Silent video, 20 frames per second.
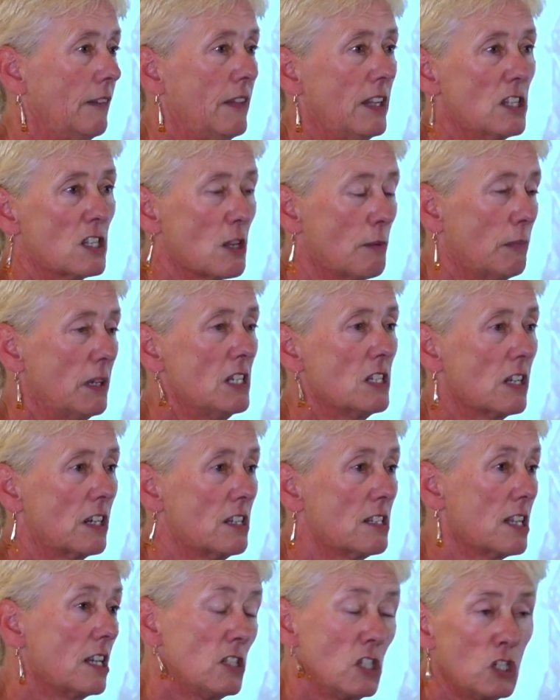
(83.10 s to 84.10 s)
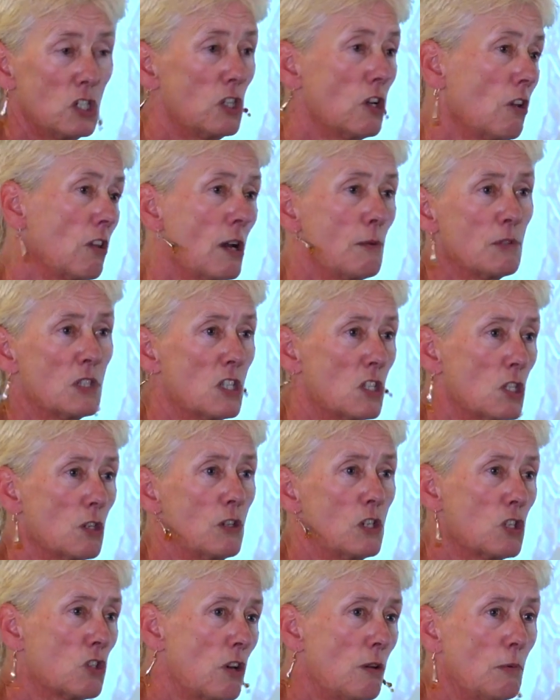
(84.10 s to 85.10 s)
and then somebody's going to say, "Did you know that was the
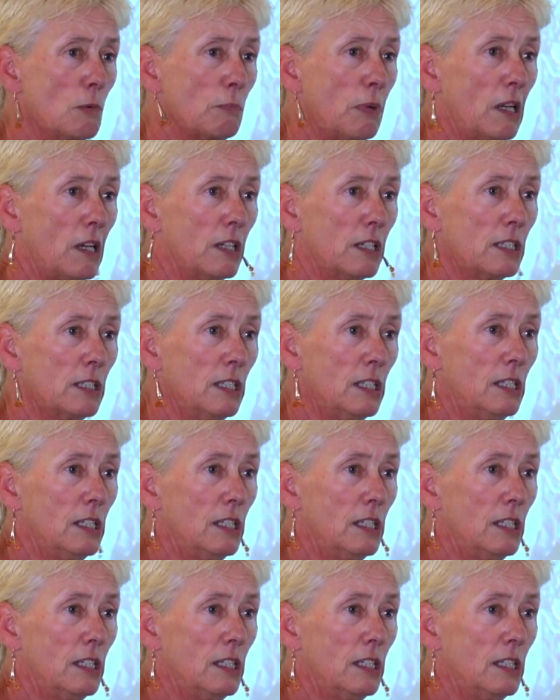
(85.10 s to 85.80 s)
sewage treatment plant?"